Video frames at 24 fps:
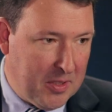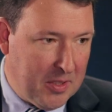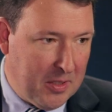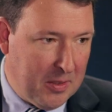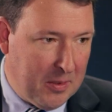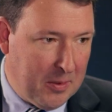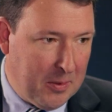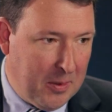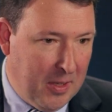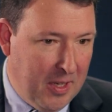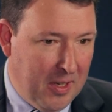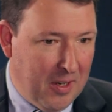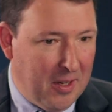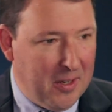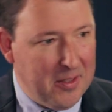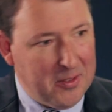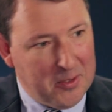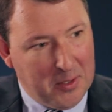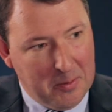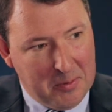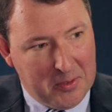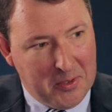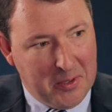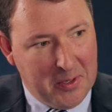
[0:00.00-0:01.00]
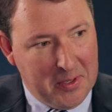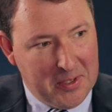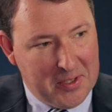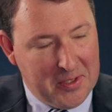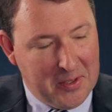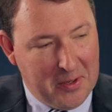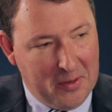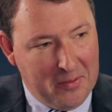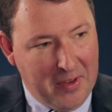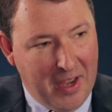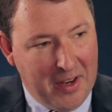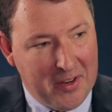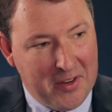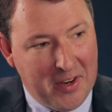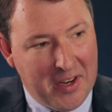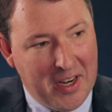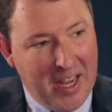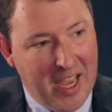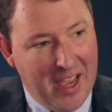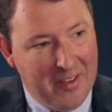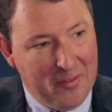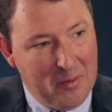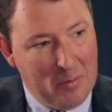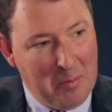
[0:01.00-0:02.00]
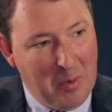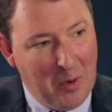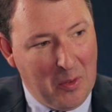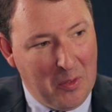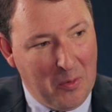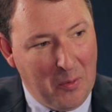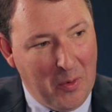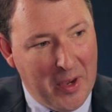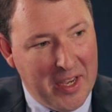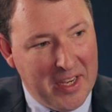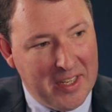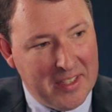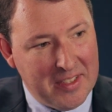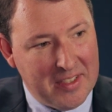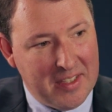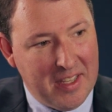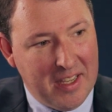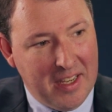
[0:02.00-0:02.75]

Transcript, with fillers: so aren't Trump's critics sort of ha- trying to have it both ways?